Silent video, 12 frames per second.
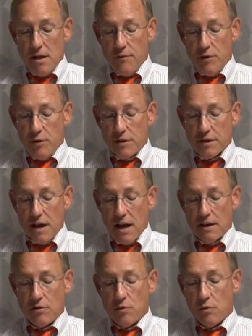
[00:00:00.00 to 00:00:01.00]
If you
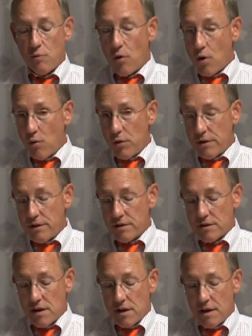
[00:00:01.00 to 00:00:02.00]
decide to enroll in the
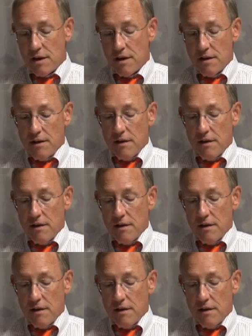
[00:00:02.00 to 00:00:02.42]
study,